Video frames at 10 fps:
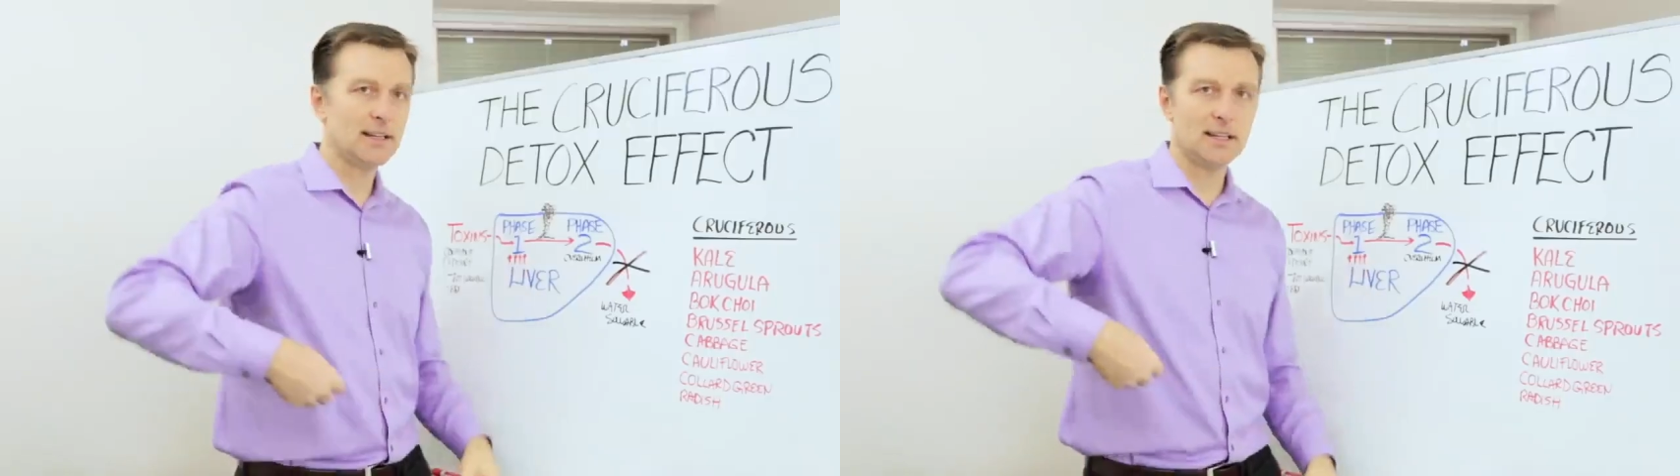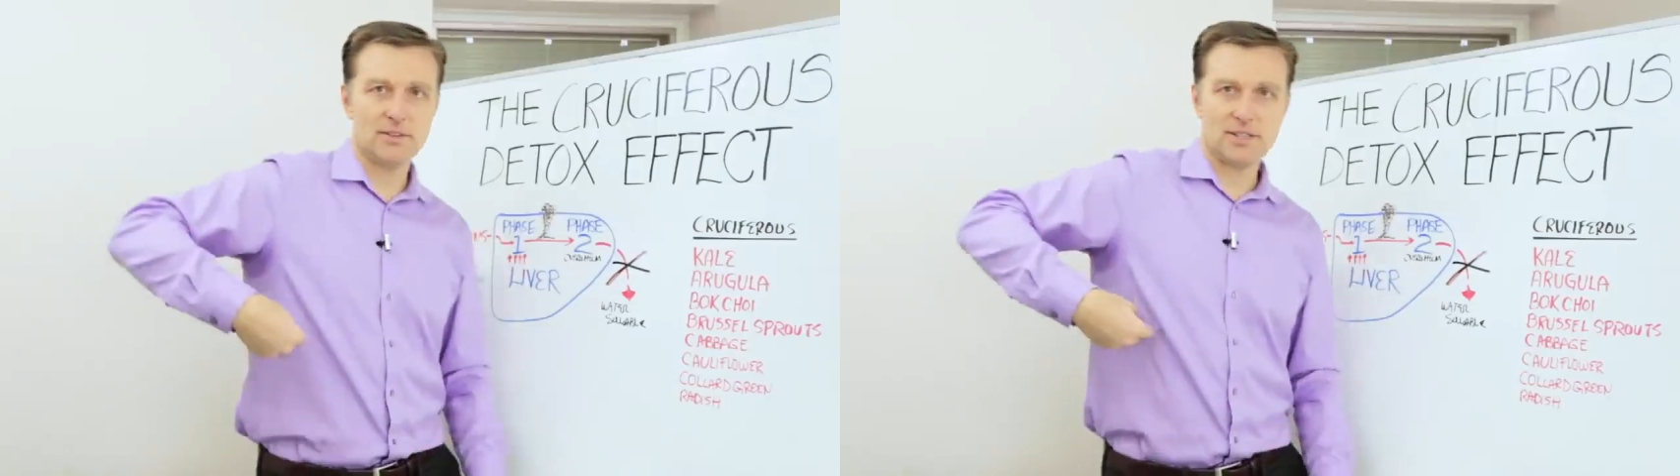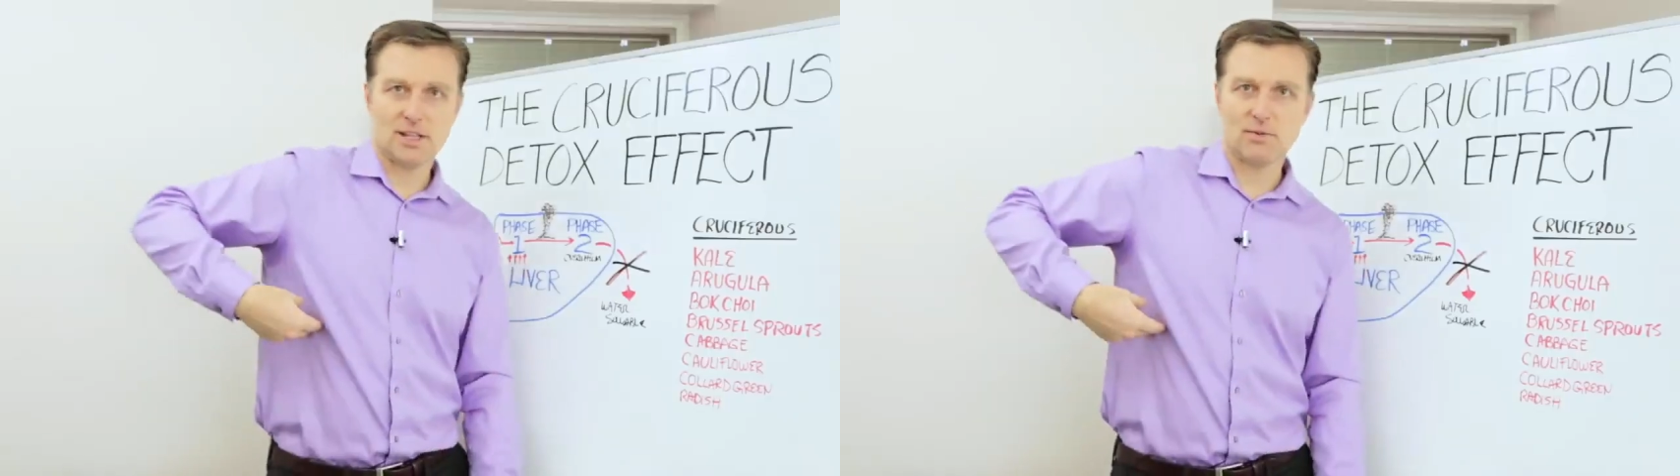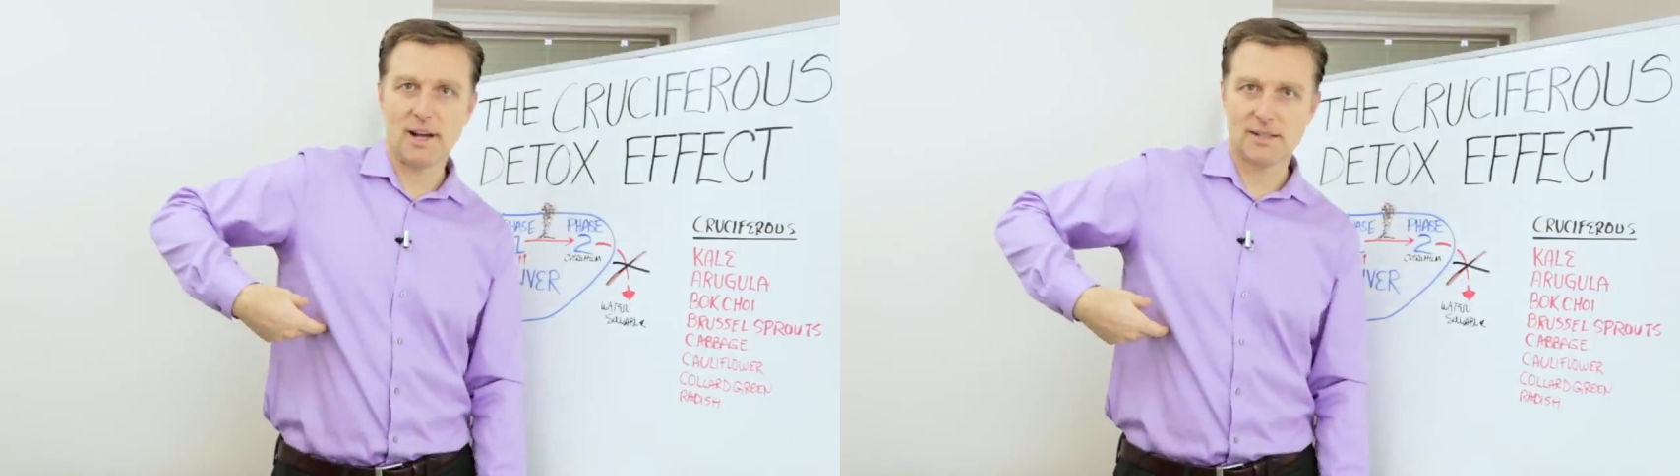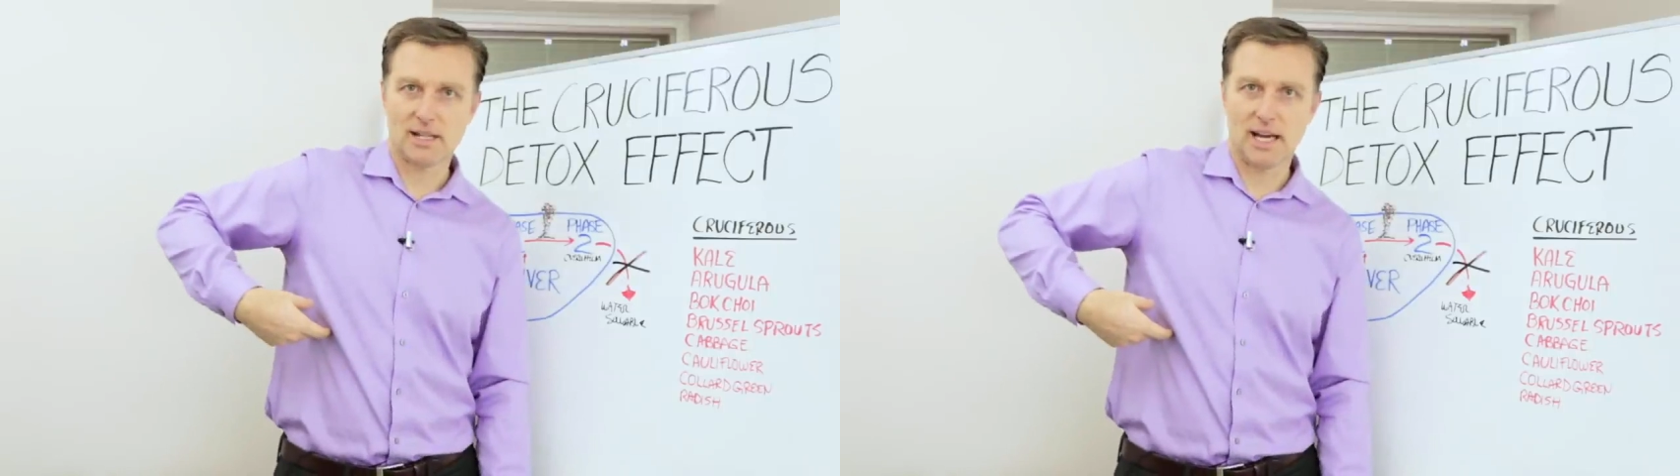The liver's on the
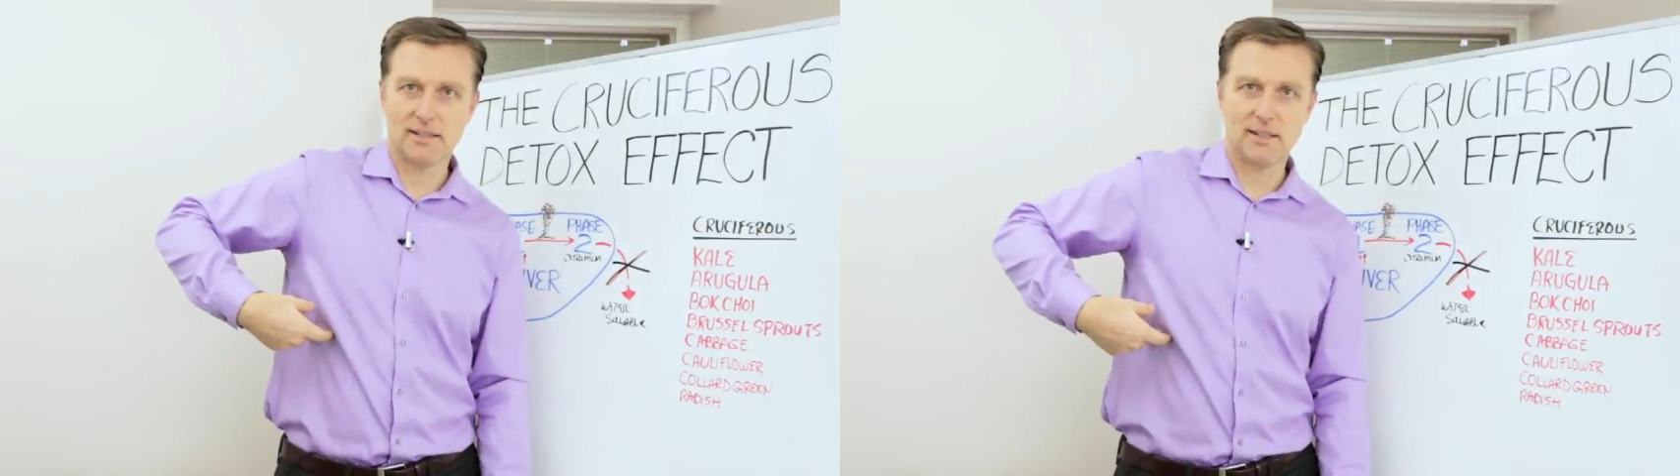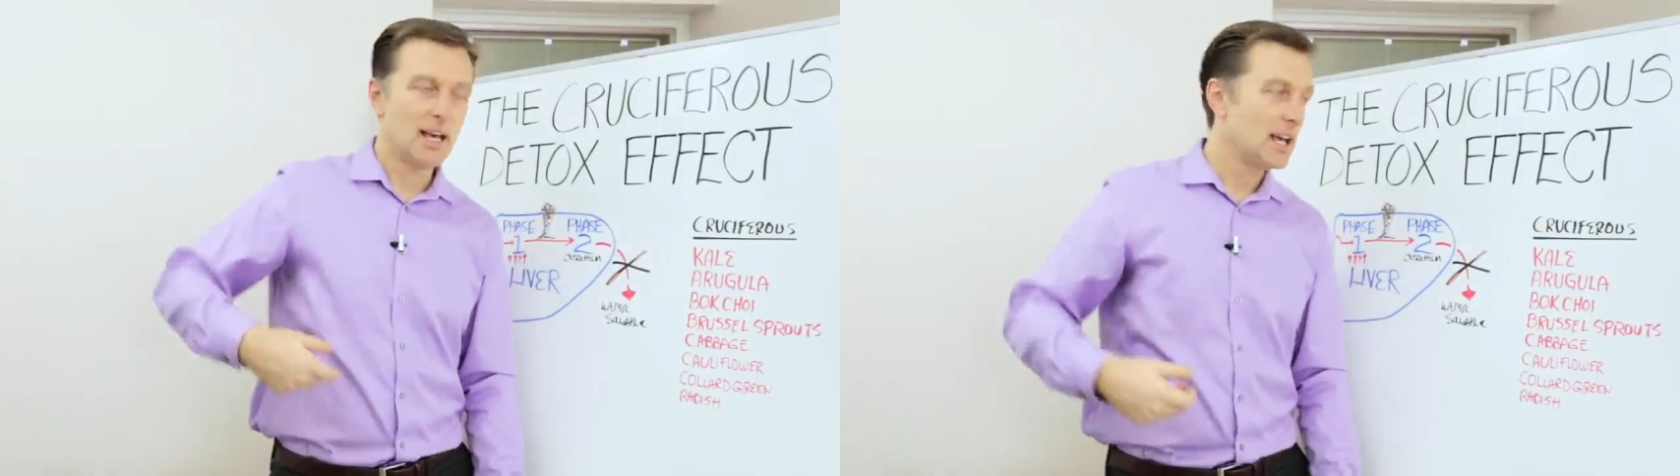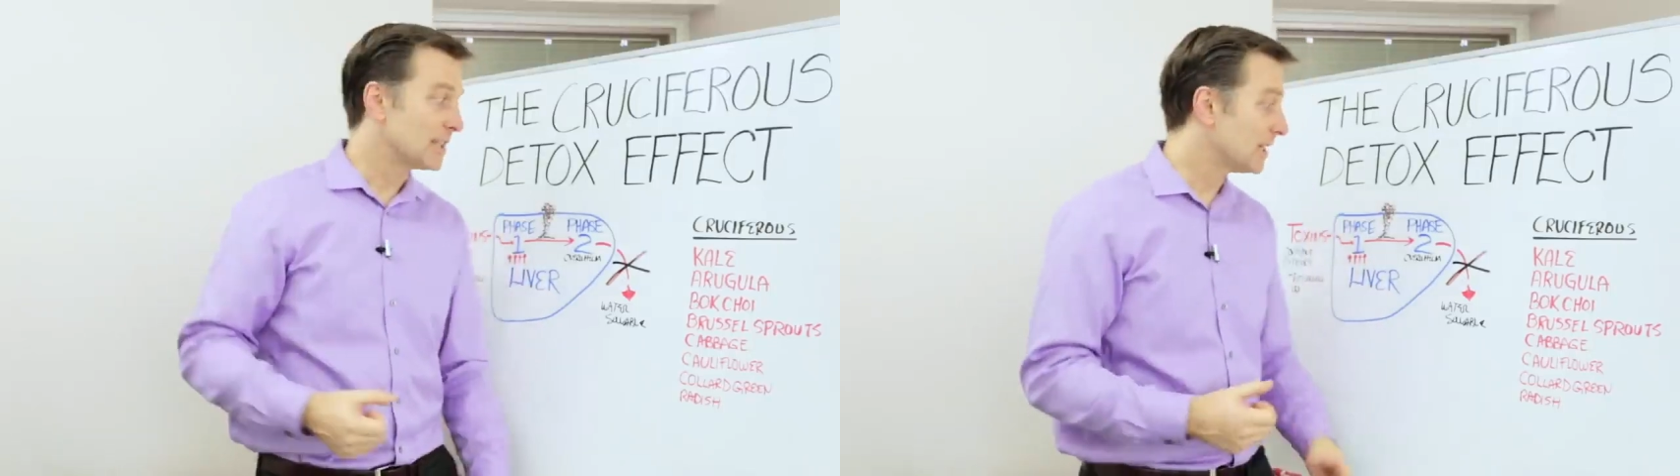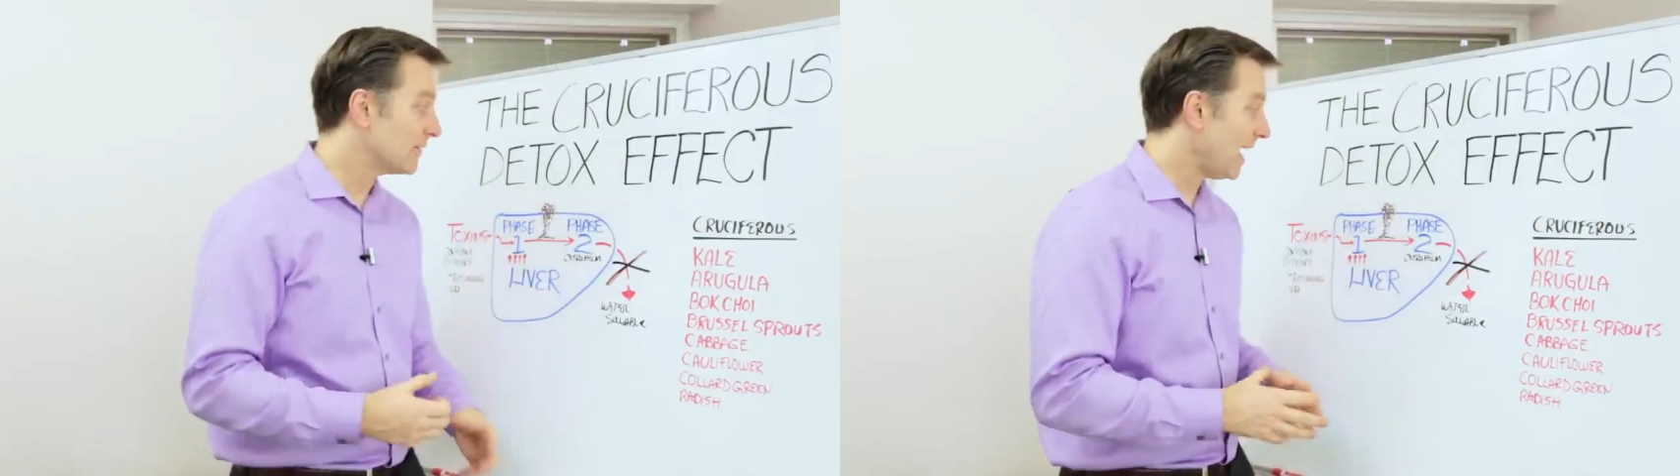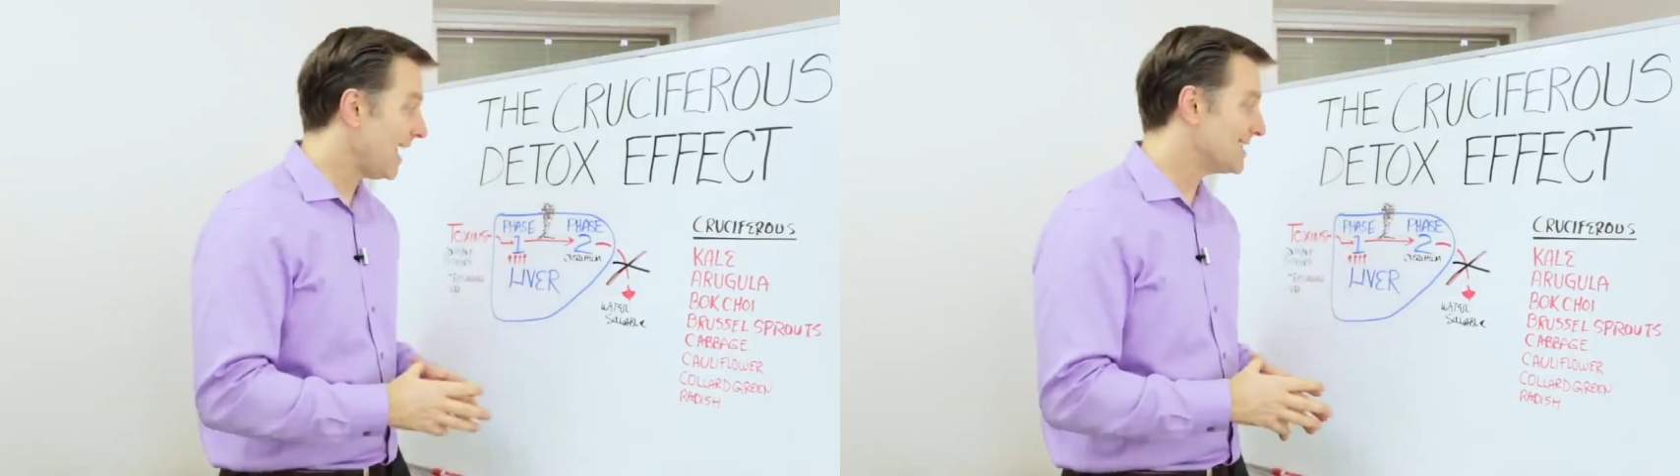right side. The
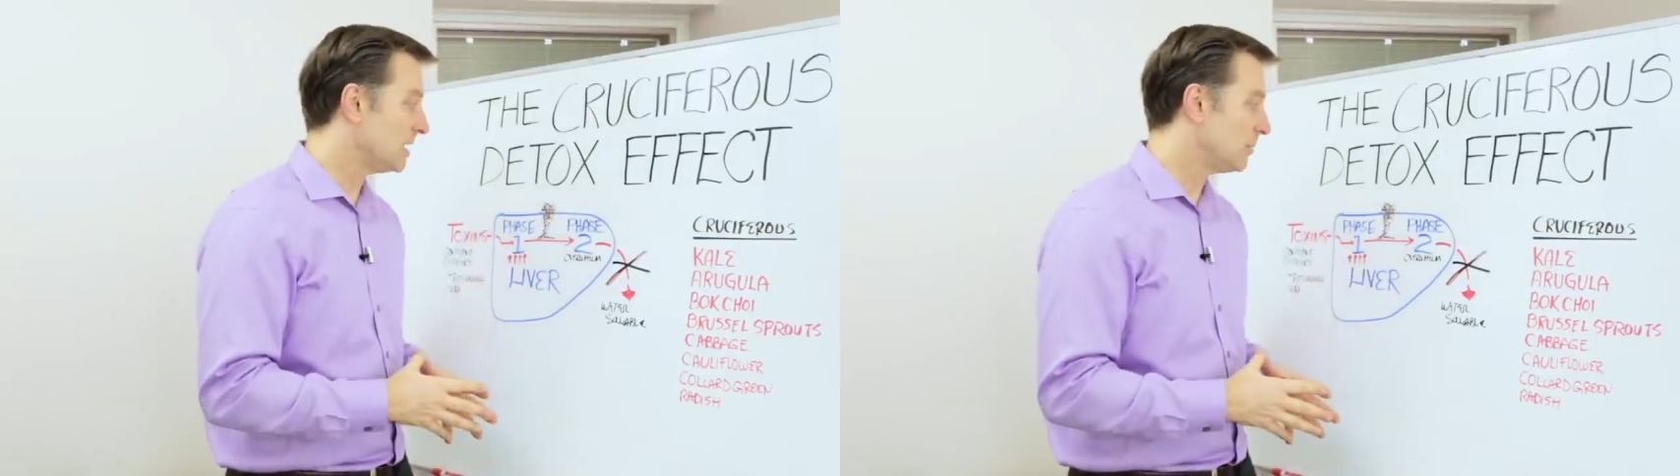liver has the